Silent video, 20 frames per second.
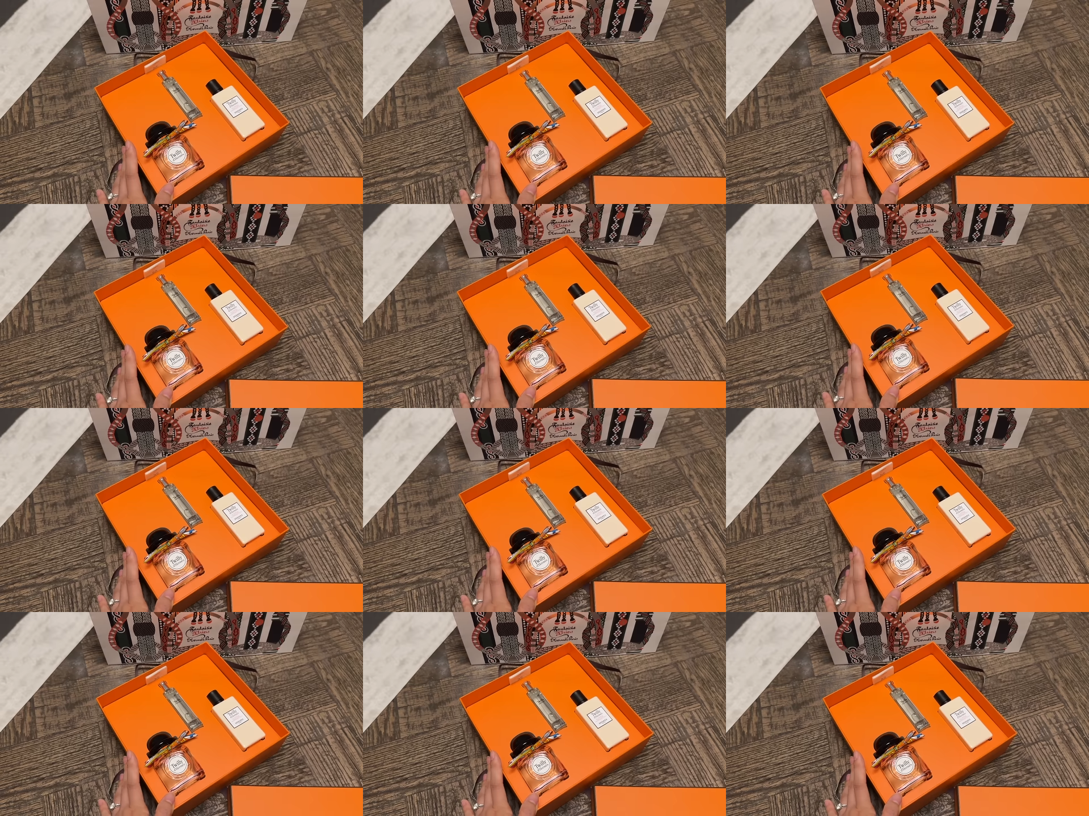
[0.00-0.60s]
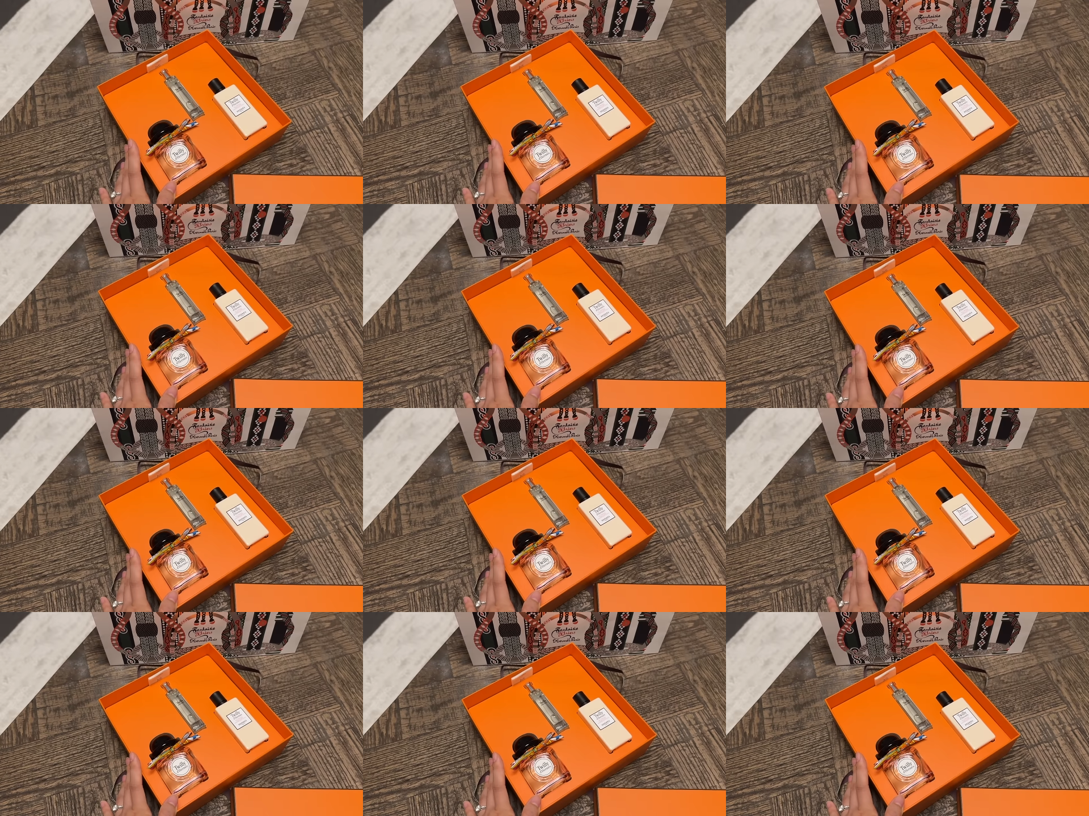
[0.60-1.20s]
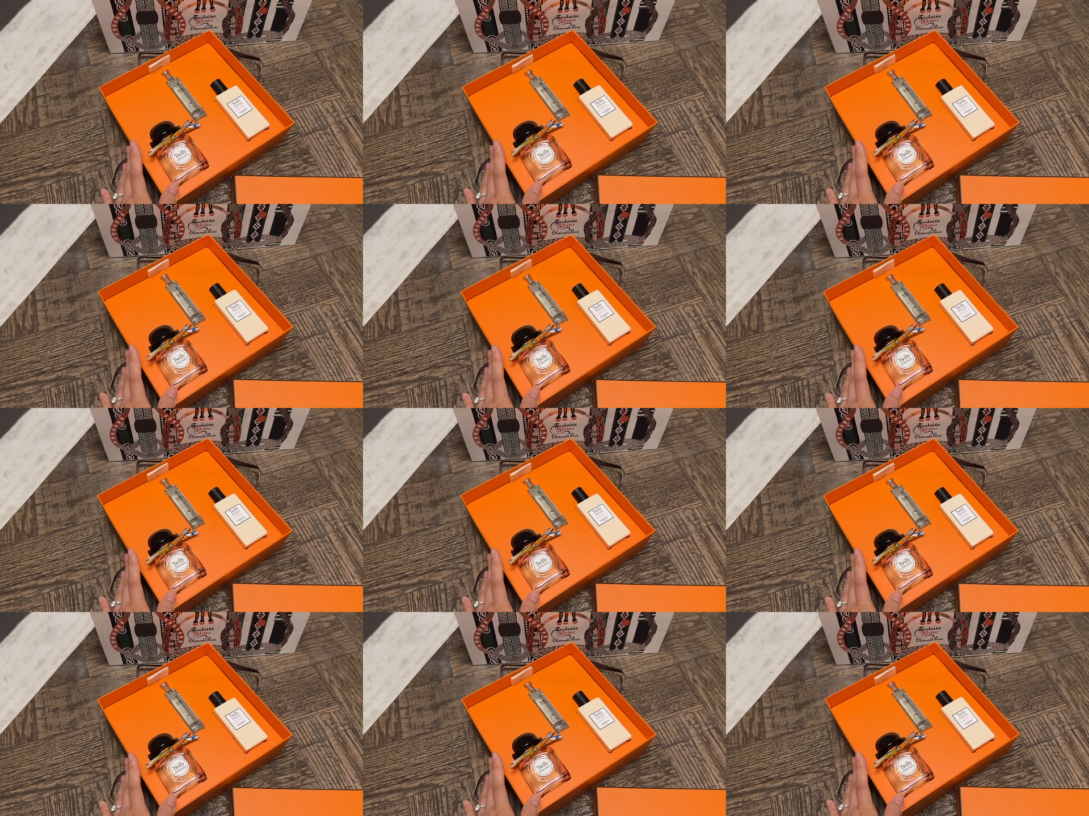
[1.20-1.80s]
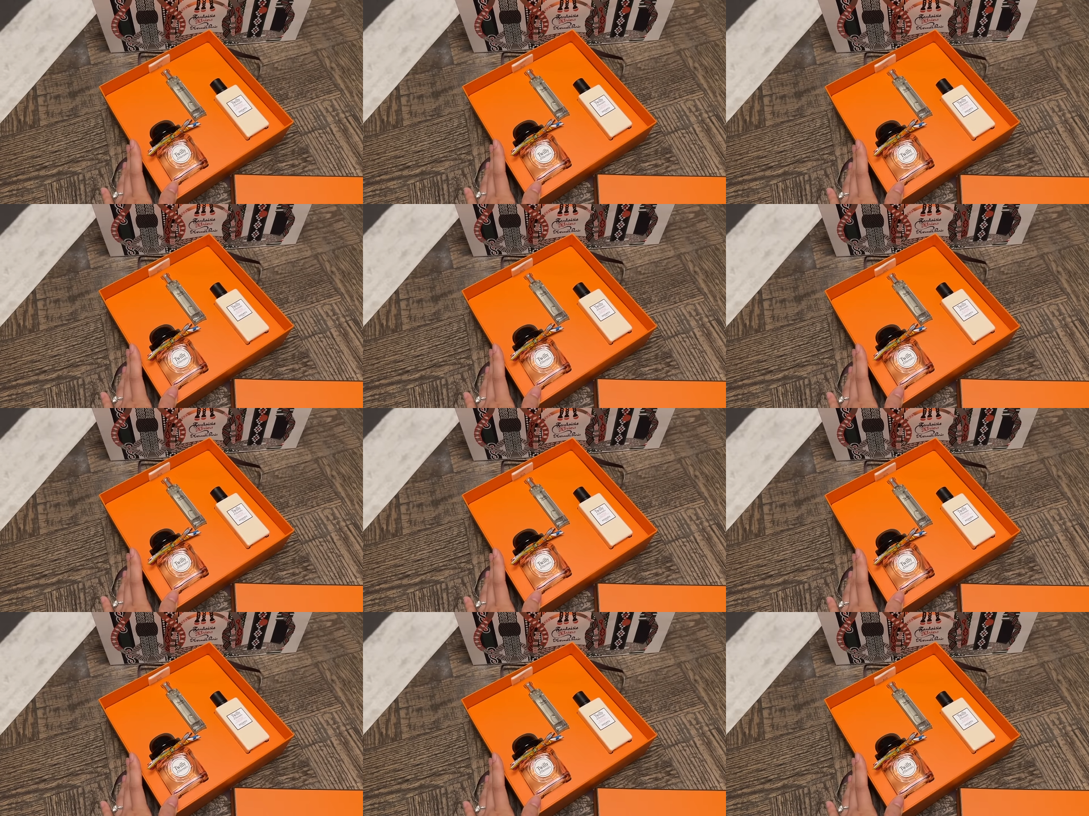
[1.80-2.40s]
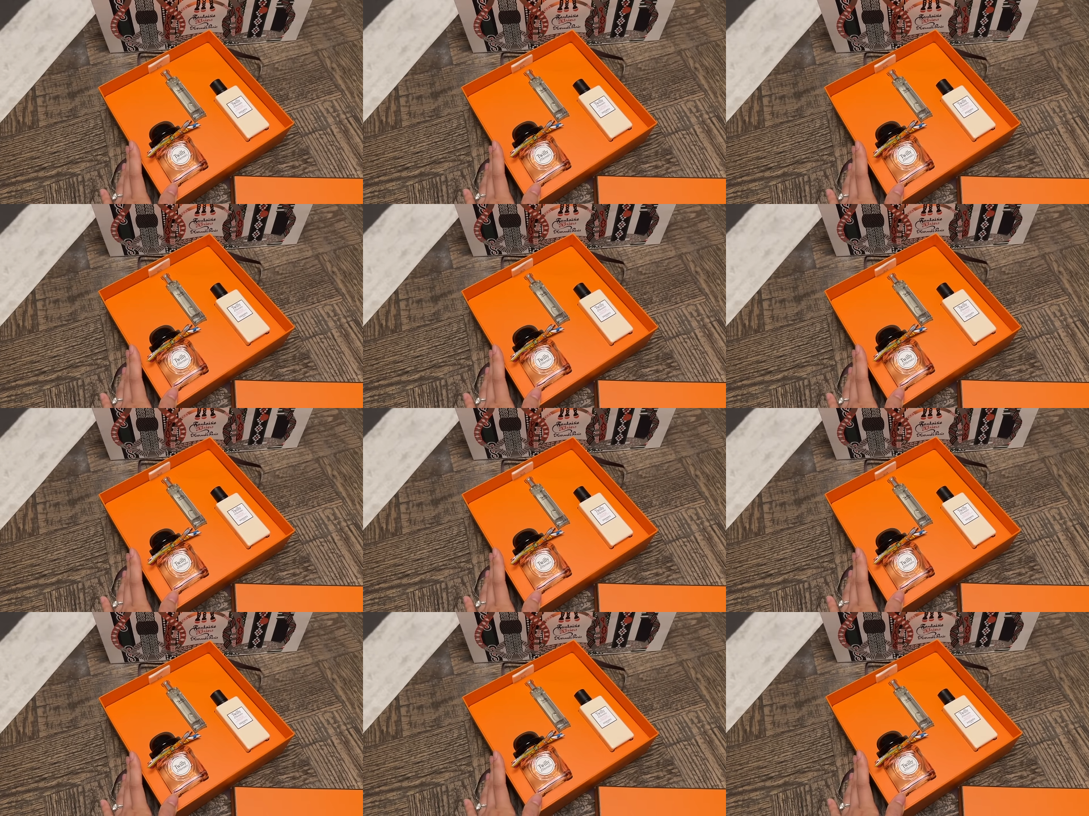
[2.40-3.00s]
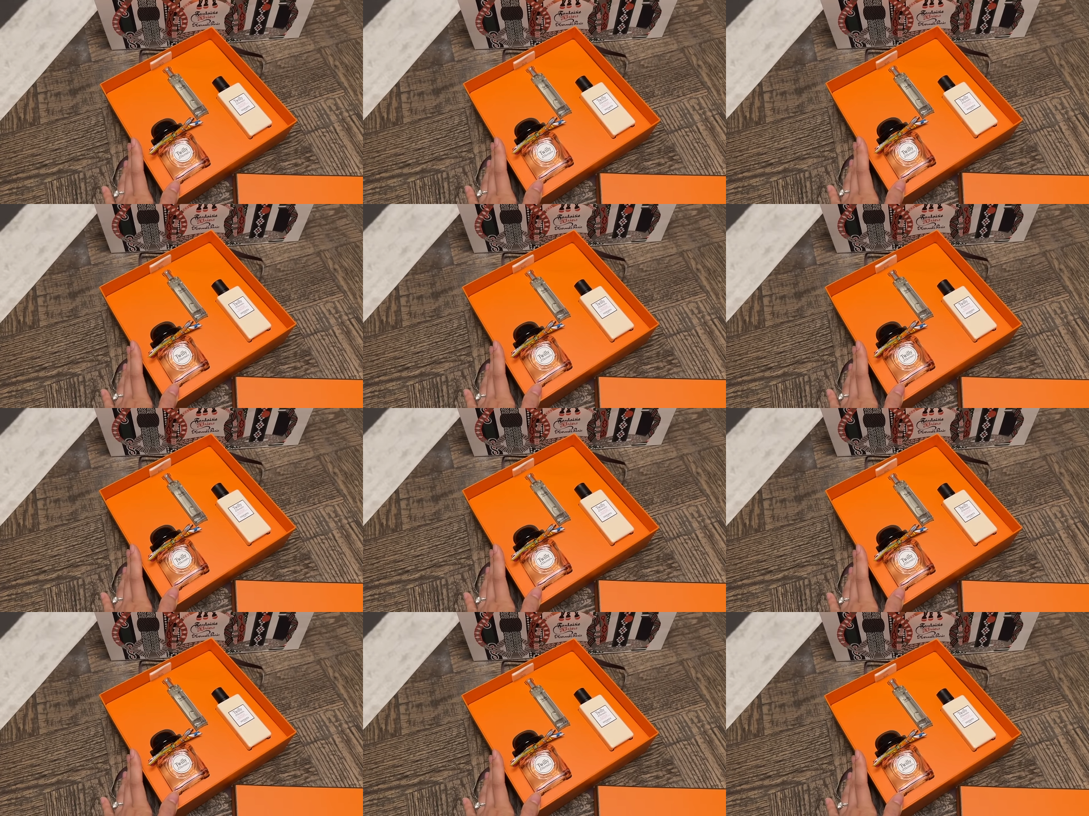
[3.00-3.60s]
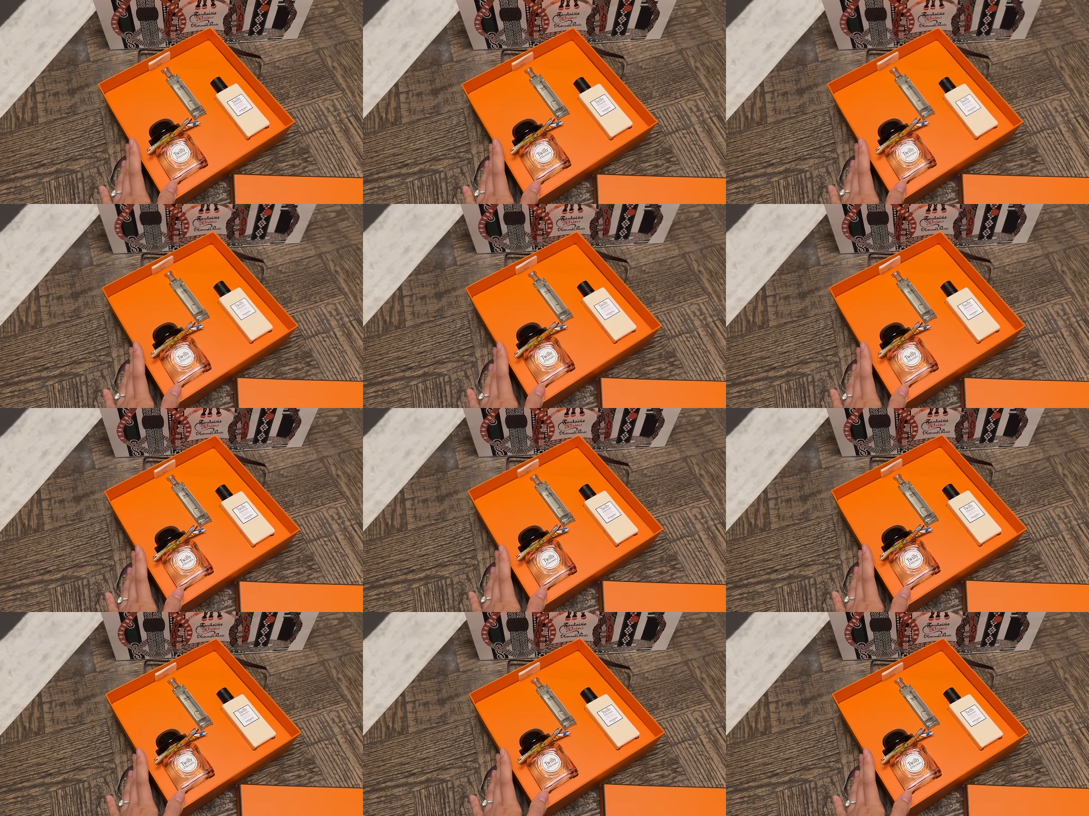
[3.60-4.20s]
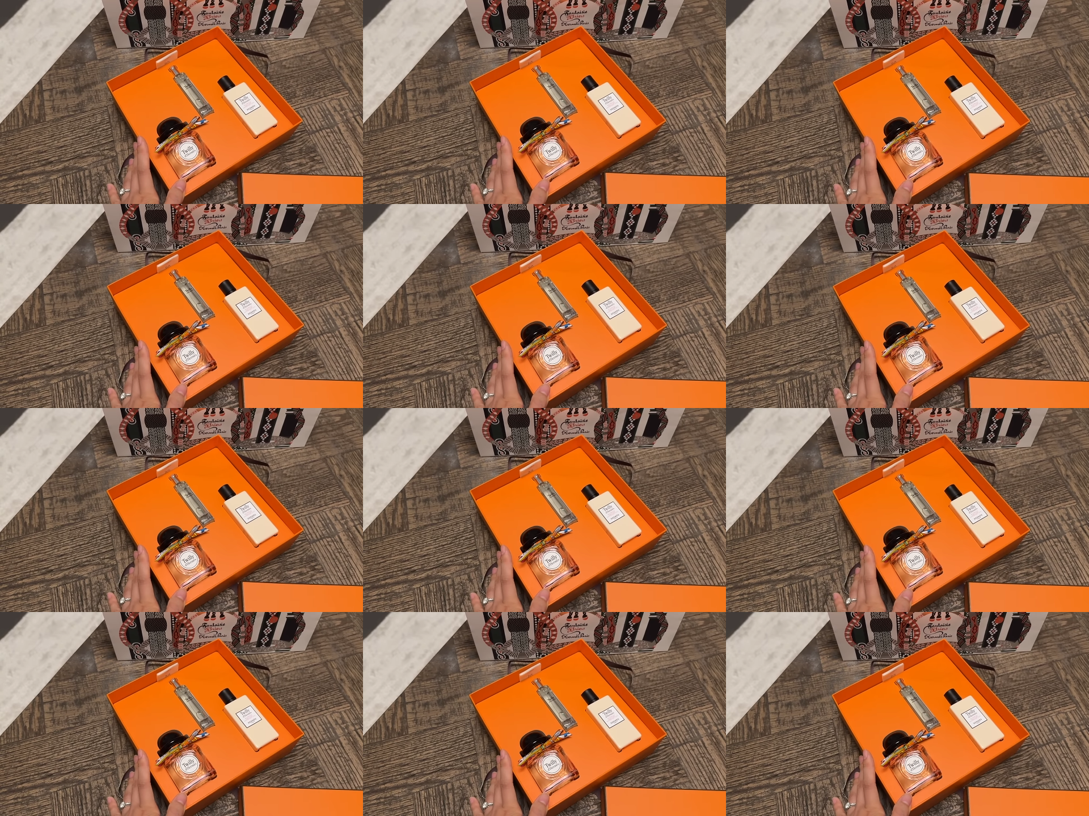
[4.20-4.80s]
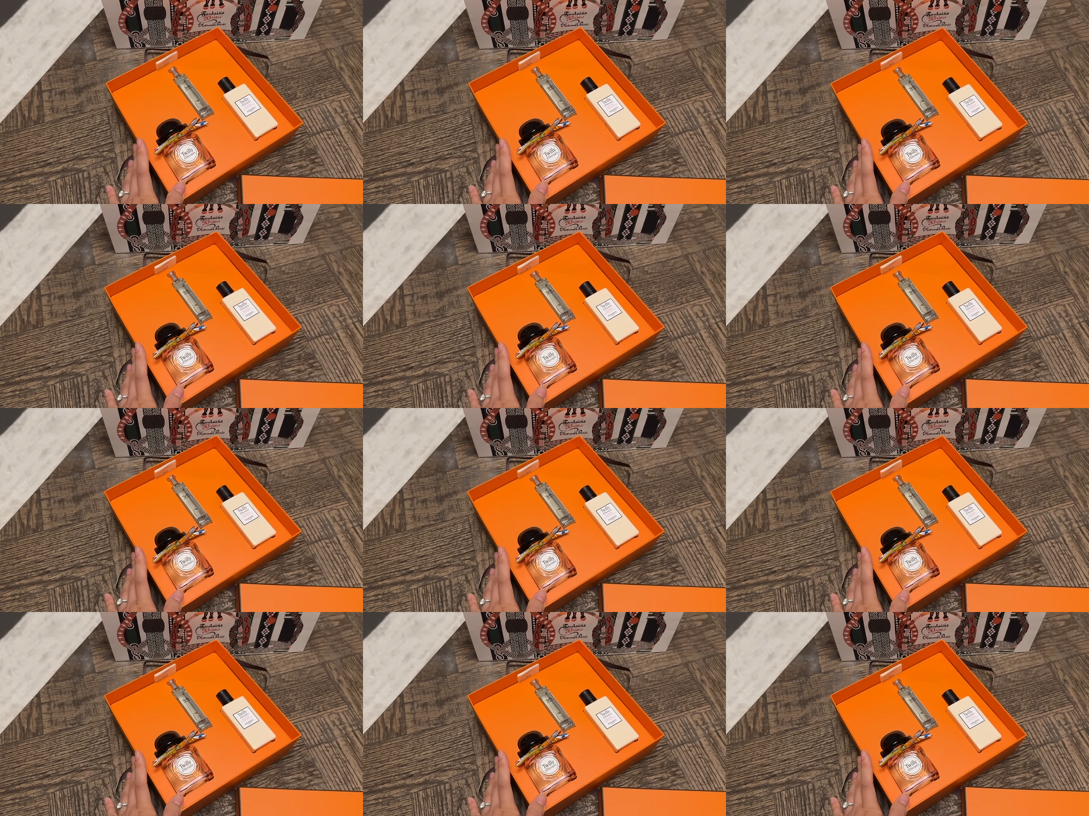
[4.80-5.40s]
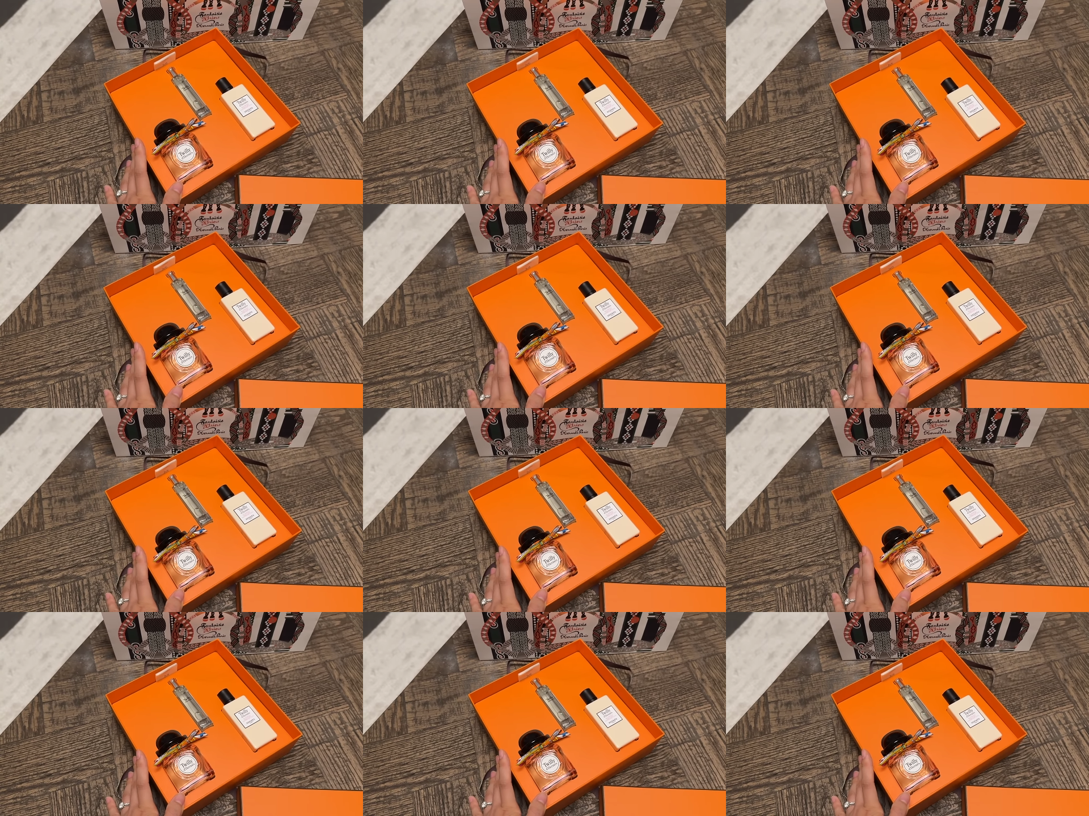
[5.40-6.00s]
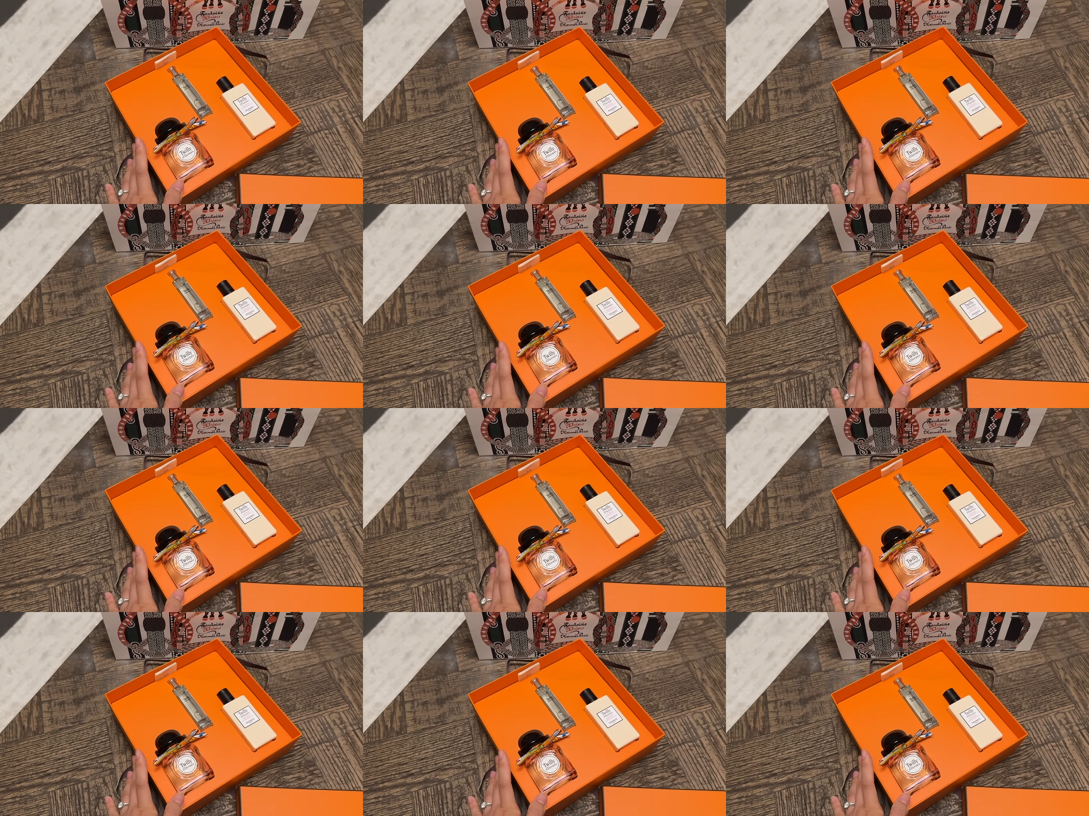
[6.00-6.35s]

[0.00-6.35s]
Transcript: No face is visible, so there are no lips to read.